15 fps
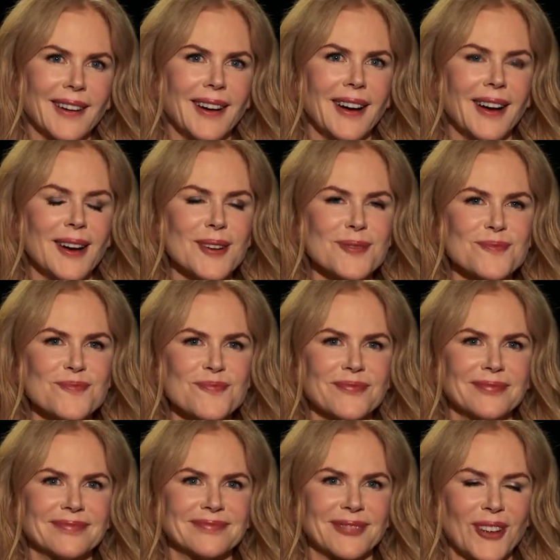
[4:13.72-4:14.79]

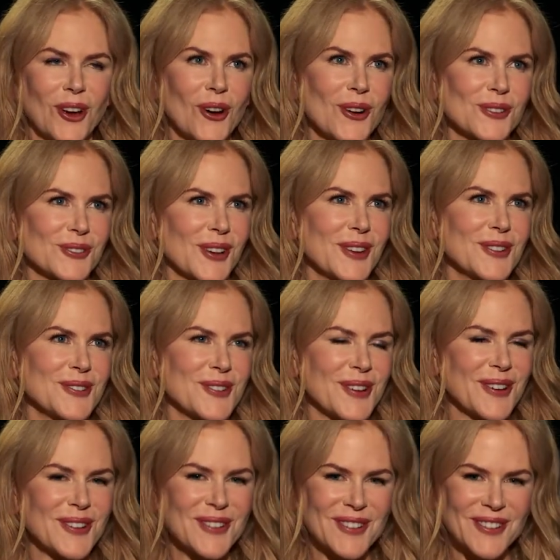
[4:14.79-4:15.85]
Gosh, I don't
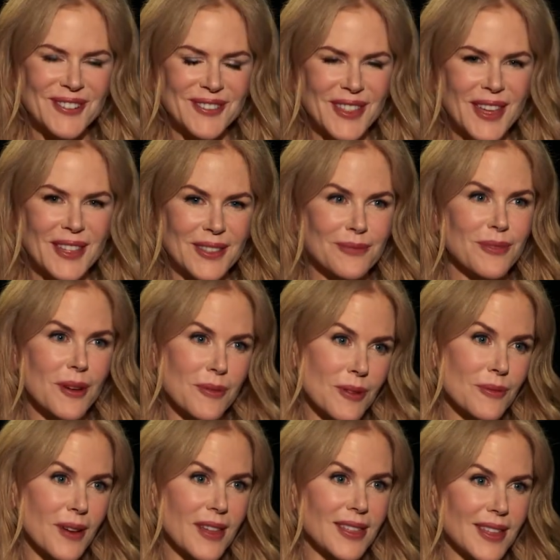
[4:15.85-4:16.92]
know. I
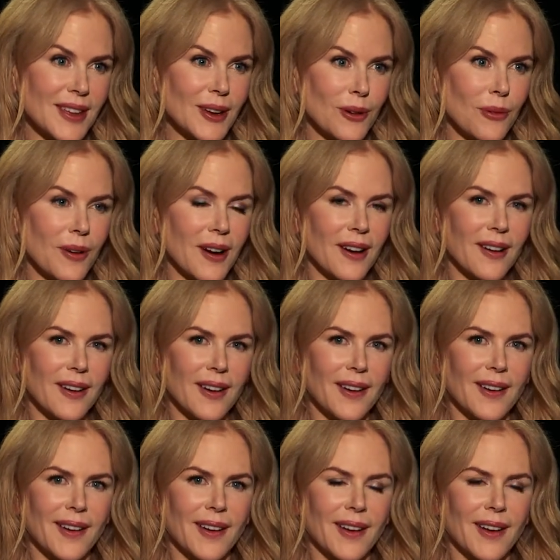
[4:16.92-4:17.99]
think we're
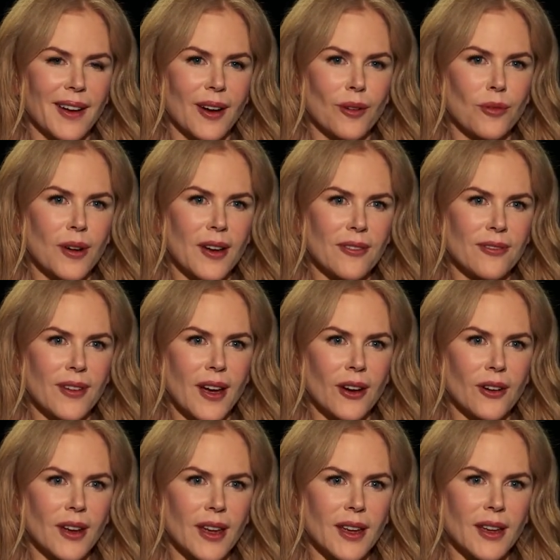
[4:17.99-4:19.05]

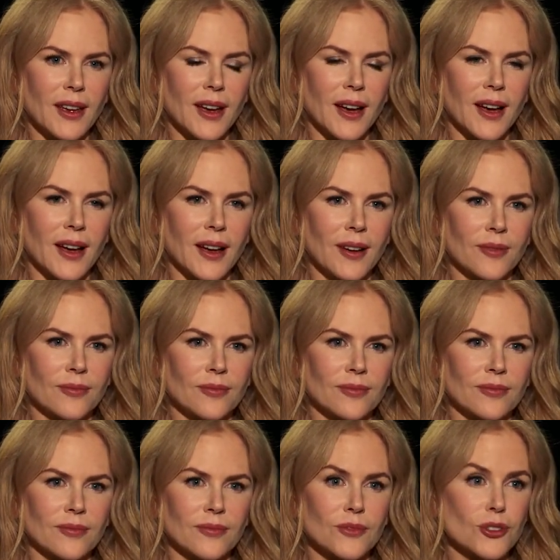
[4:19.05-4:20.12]
very
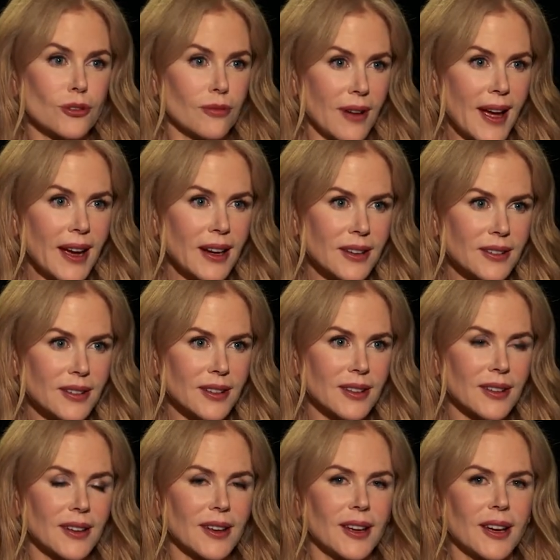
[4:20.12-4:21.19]
direct,
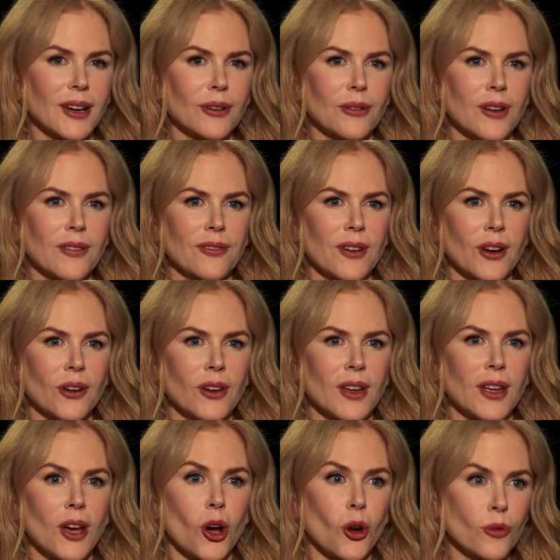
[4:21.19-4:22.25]
we're
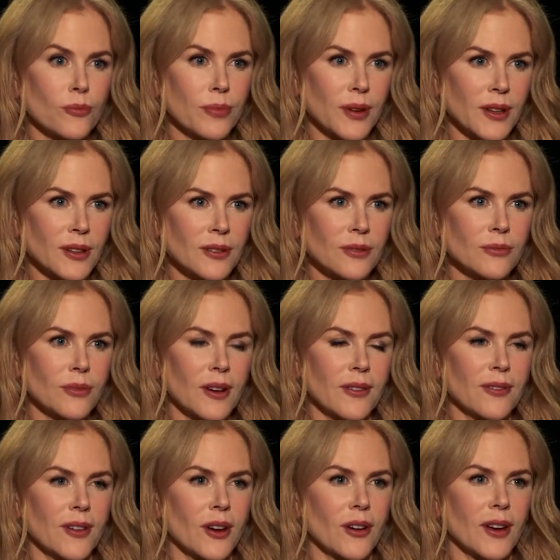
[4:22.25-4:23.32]
very open,
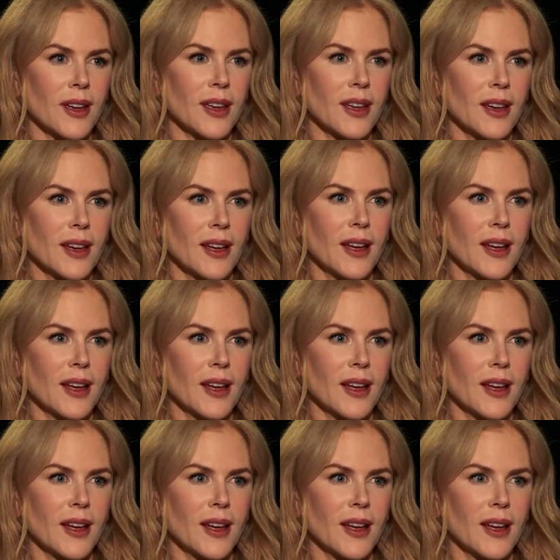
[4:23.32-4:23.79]
we're